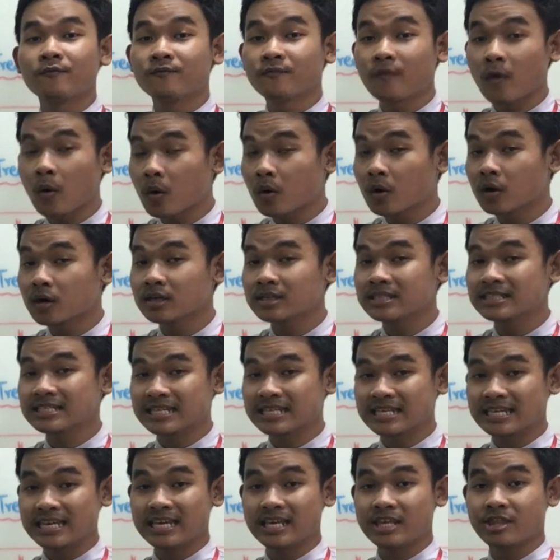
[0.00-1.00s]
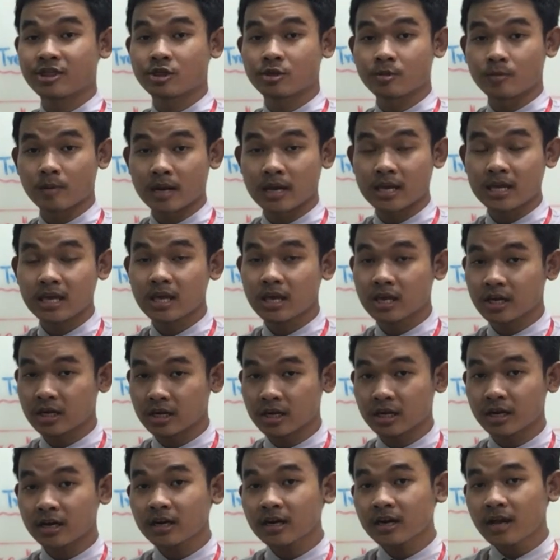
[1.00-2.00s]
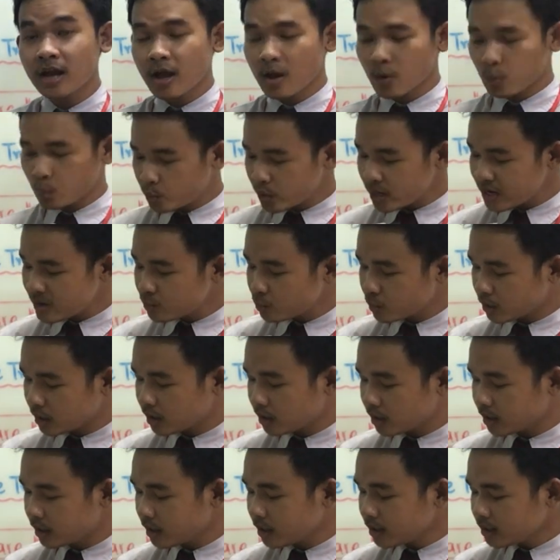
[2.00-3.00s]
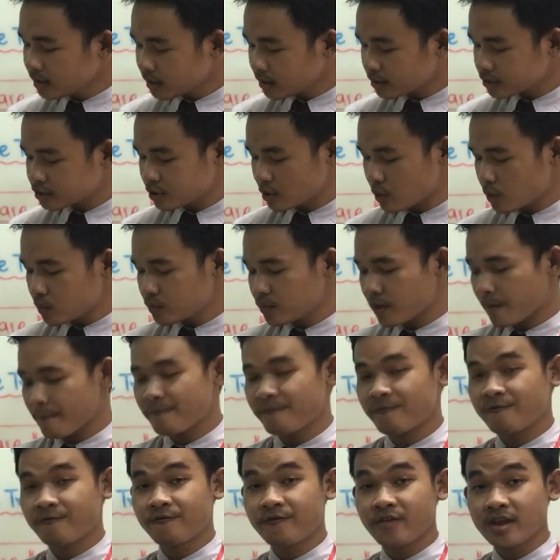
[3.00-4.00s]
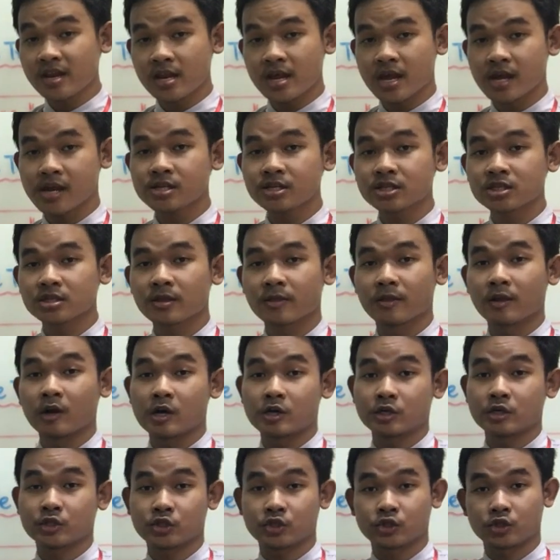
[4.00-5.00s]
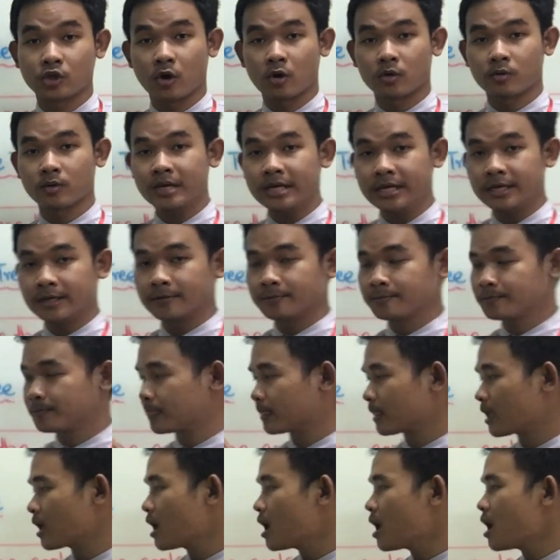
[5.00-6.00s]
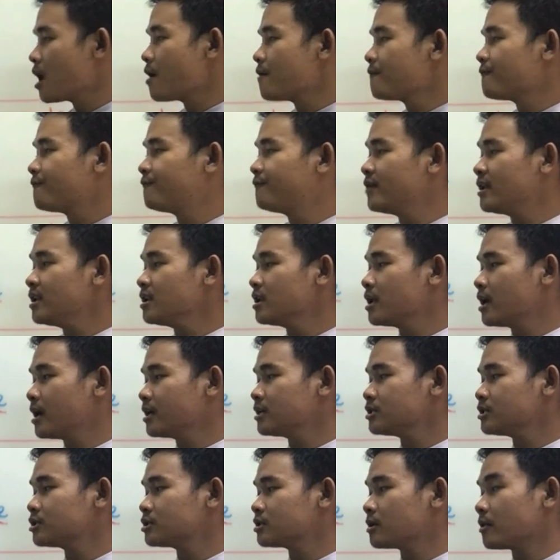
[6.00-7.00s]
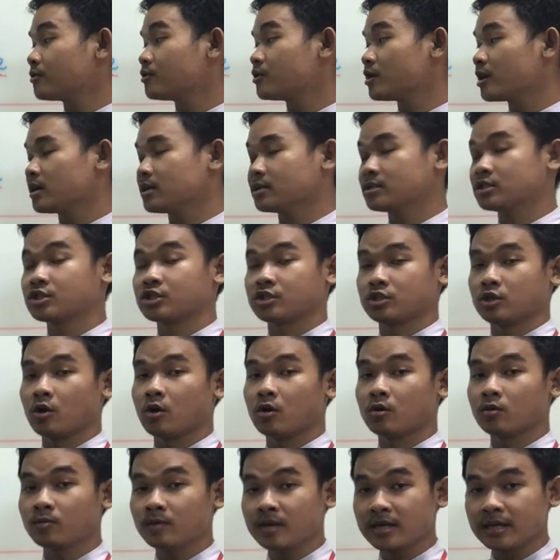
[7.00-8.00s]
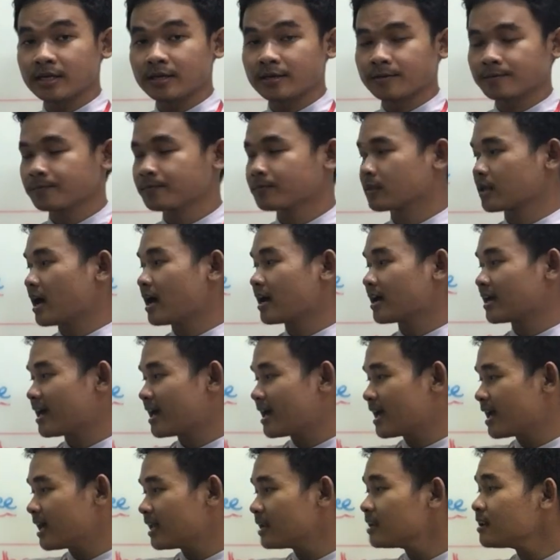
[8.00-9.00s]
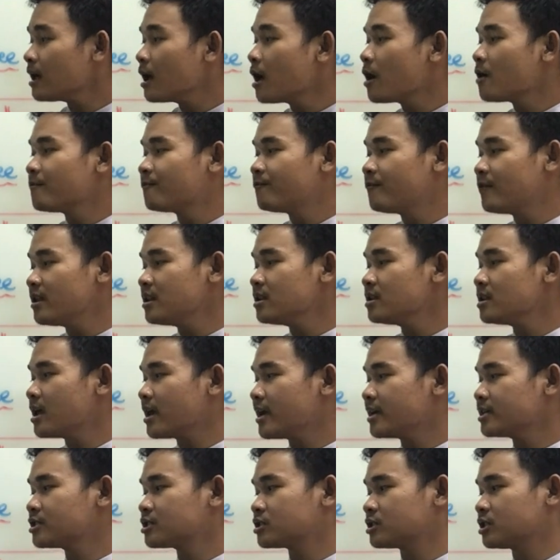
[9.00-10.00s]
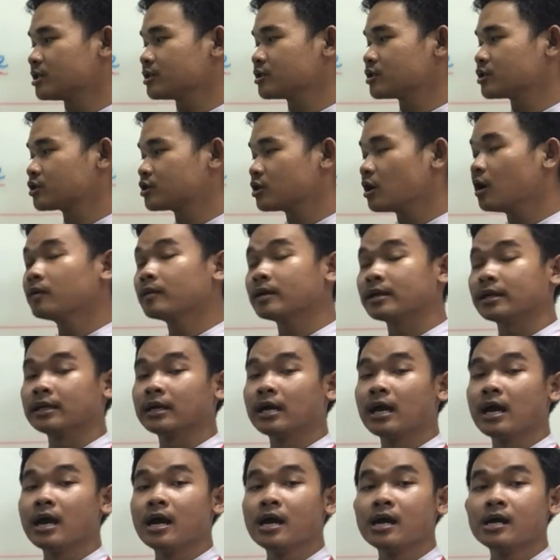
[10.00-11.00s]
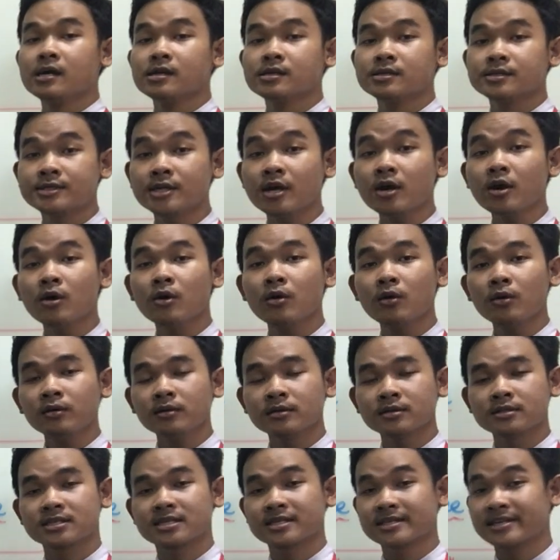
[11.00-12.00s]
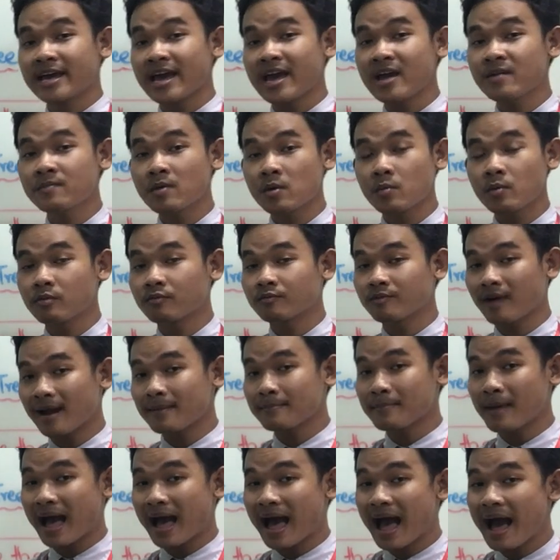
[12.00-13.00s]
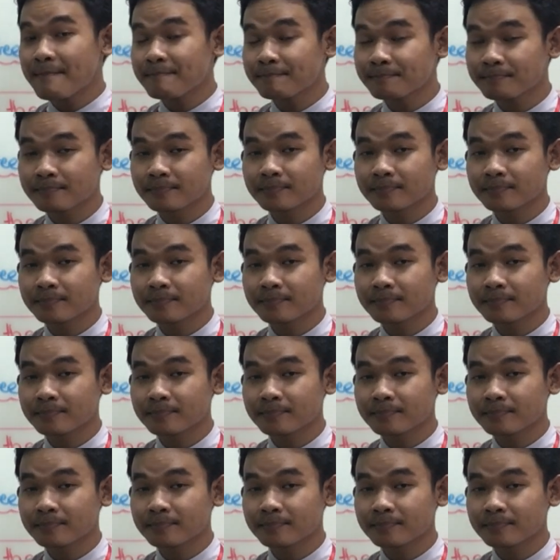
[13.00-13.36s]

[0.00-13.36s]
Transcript: 43 here. We will do the finish the story. Finish the story. Again, finish the story. So, today we will wrap up